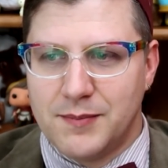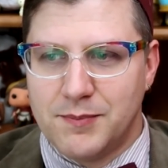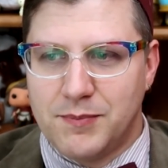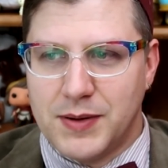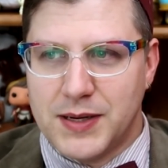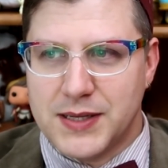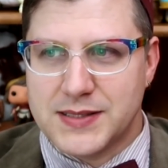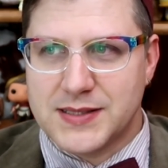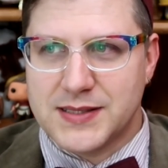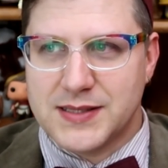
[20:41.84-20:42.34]

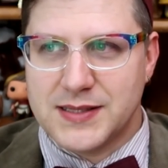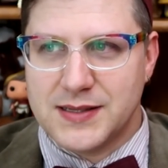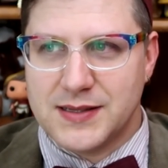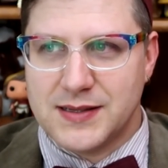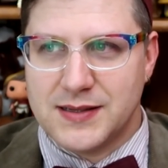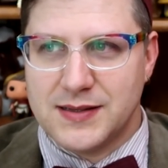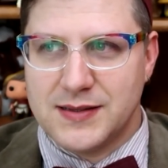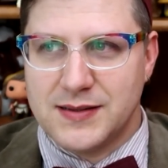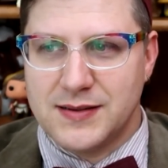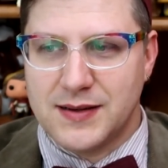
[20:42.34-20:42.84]
But
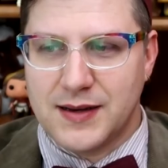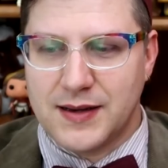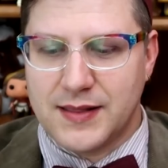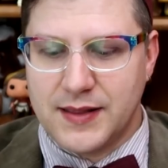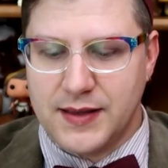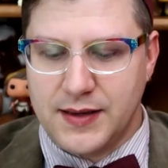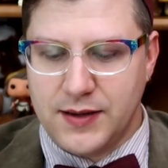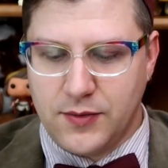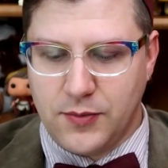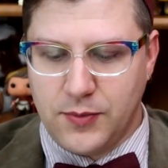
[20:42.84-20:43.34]
I
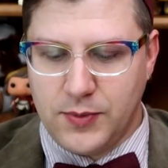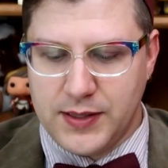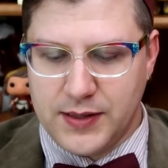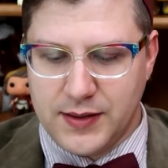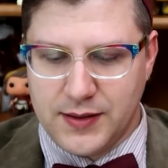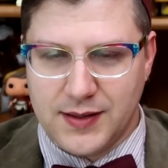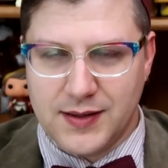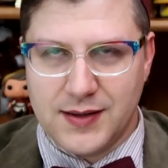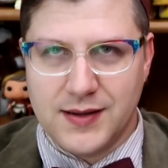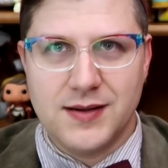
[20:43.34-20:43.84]
think
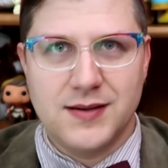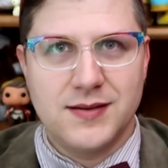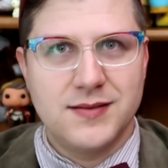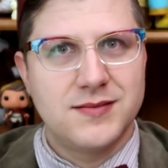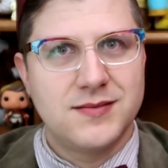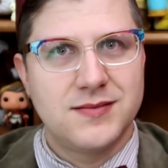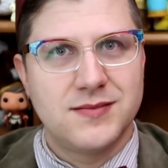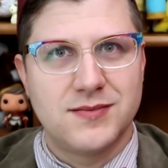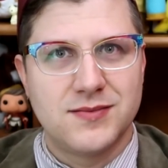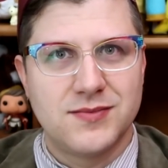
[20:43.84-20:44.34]
we'll
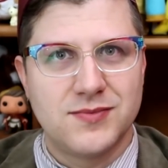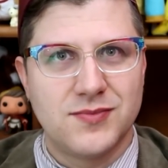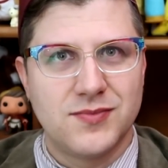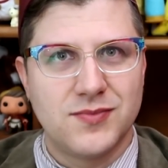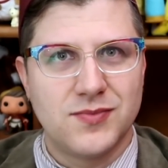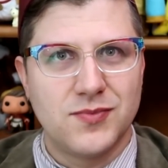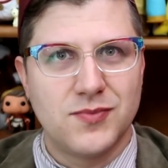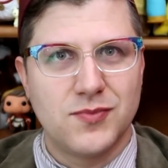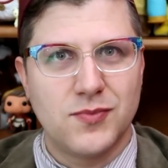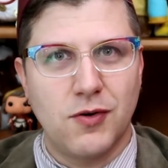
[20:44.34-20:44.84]

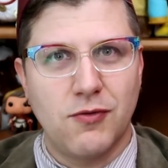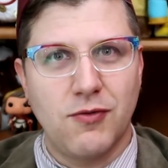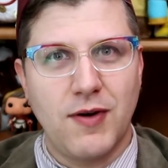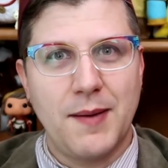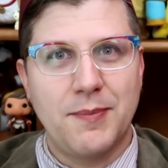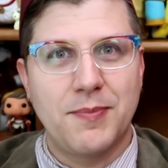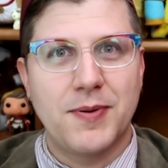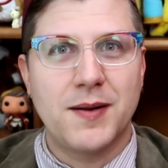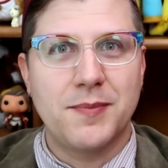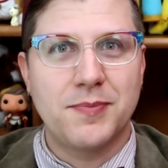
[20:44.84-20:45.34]

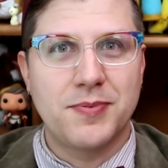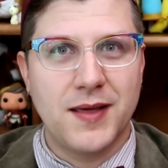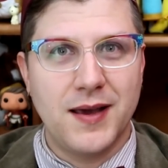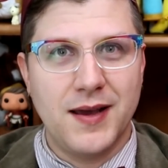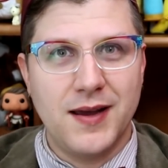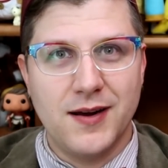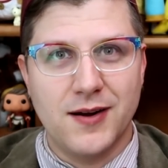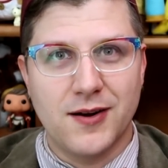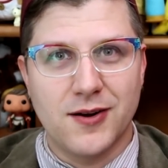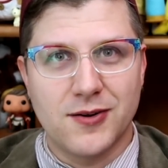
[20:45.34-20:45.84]
wrap it up
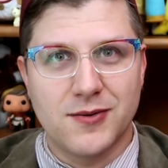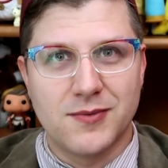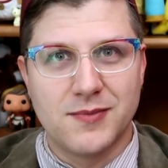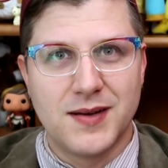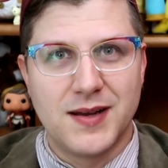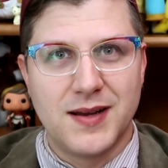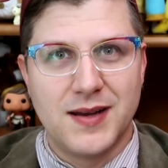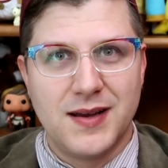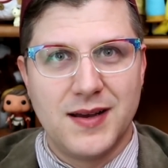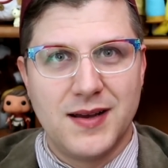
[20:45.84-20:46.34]
there.
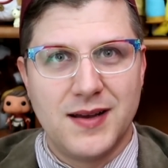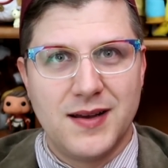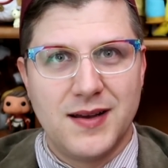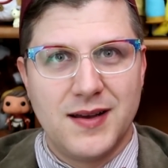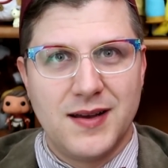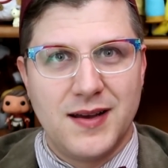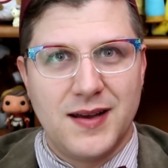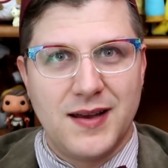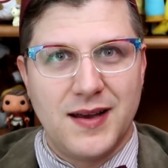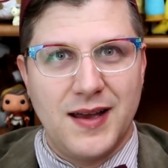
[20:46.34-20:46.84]

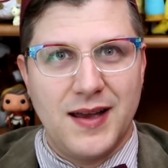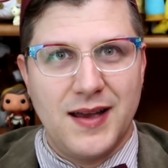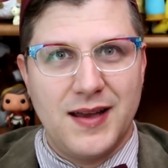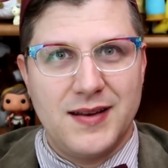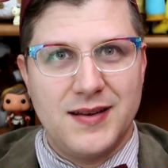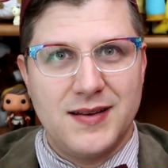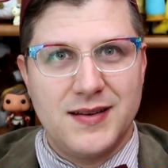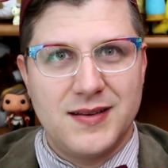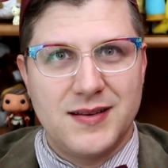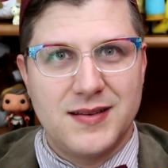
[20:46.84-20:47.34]

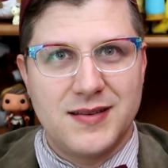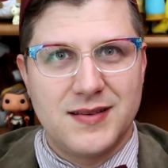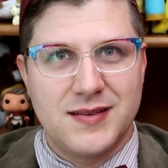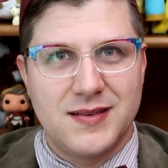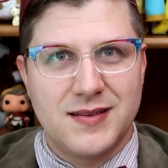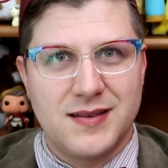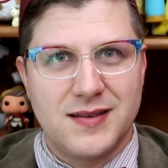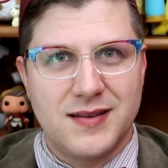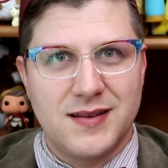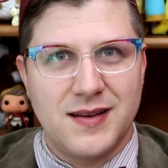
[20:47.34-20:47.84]
And
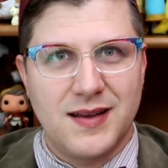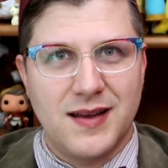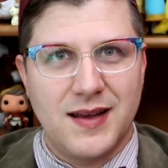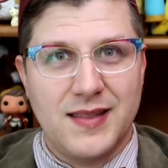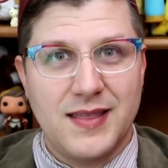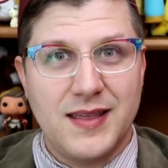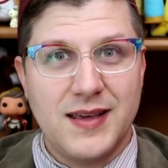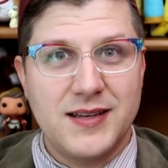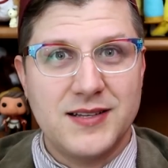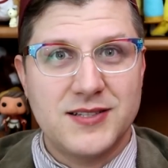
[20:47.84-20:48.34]

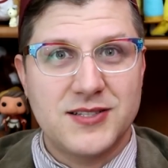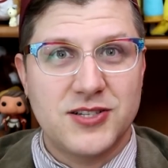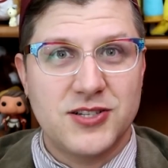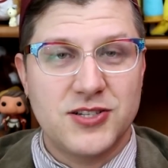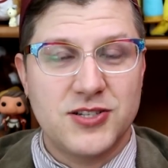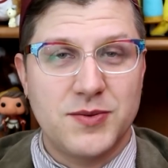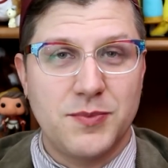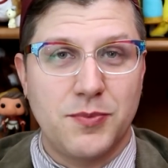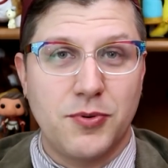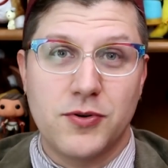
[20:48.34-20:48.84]
I think it's
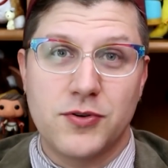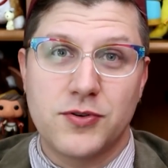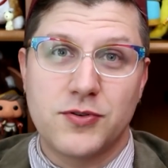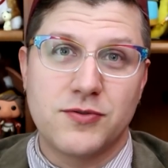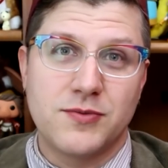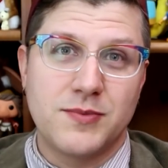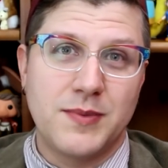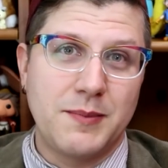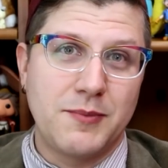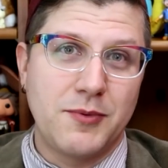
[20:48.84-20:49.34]
just important
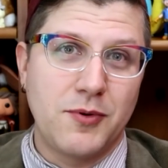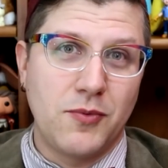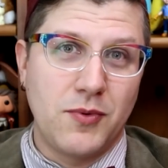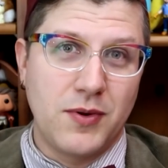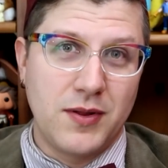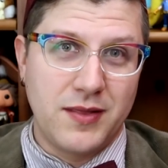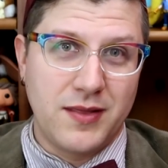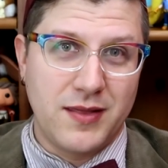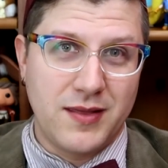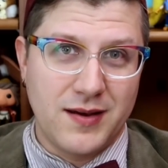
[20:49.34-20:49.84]
to remember
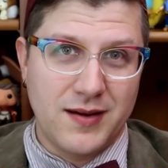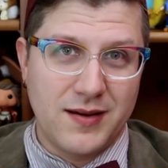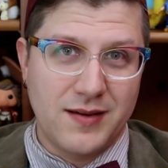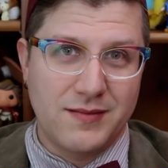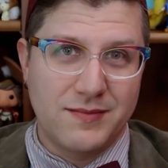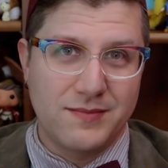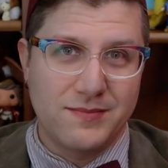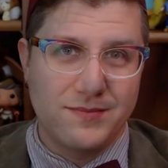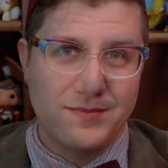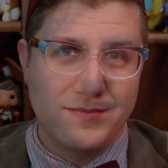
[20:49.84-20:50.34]
one
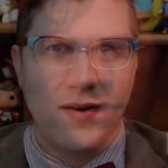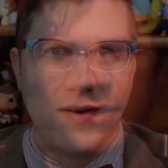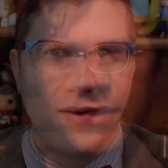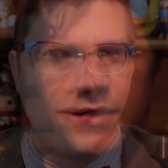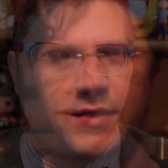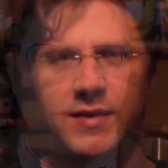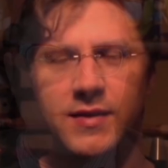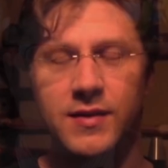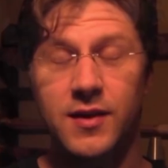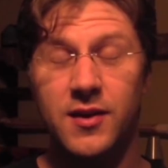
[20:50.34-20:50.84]
thing.
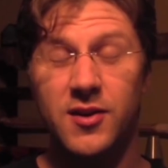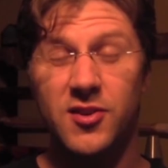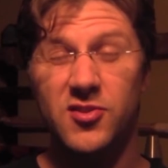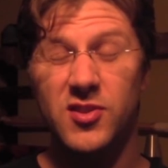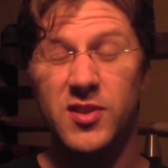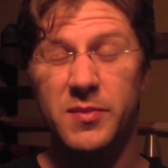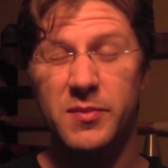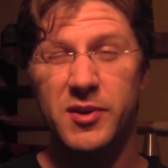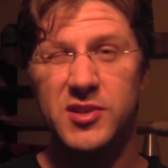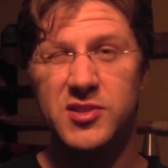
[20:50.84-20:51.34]
We
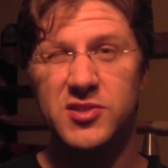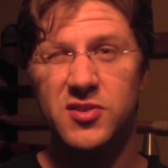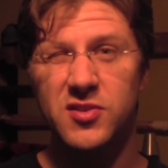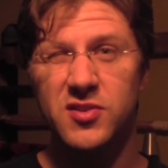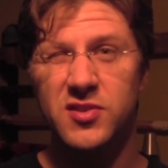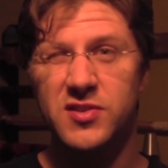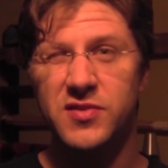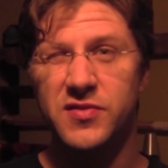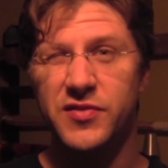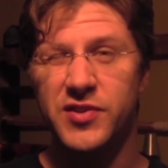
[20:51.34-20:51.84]
all
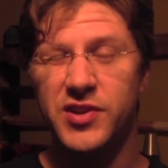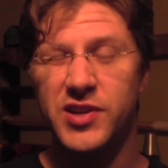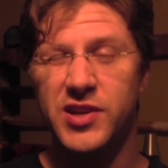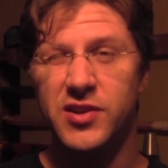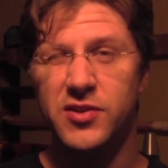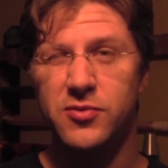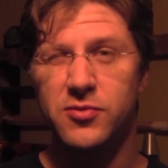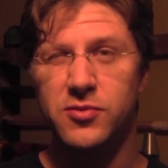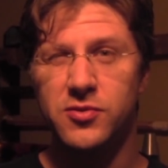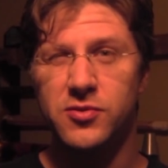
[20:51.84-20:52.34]

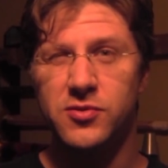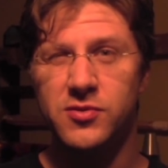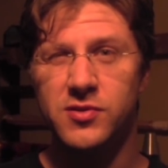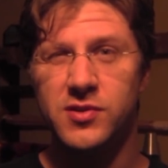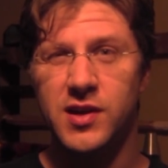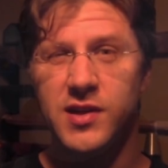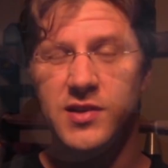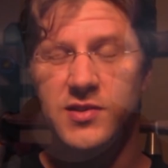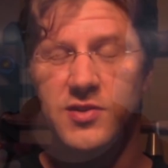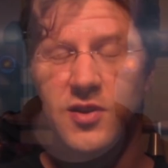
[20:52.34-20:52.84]
change
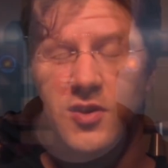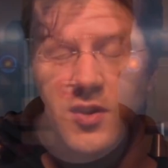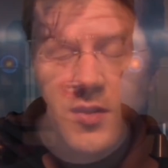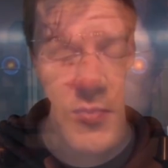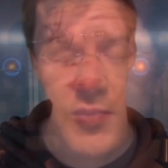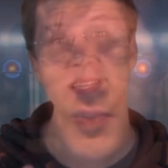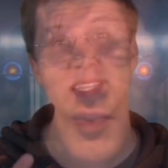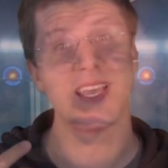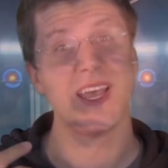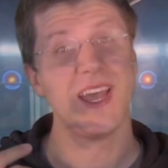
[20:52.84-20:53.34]
when you
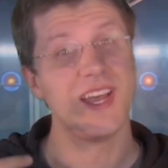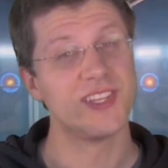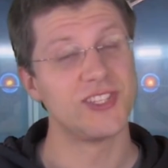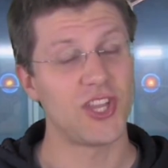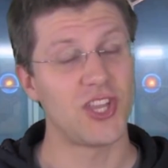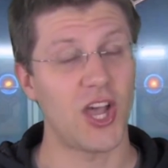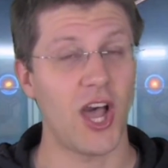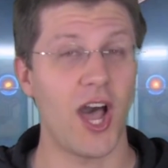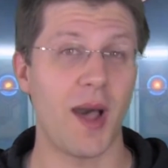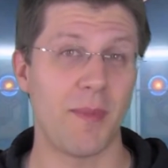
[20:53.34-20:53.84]
think about it.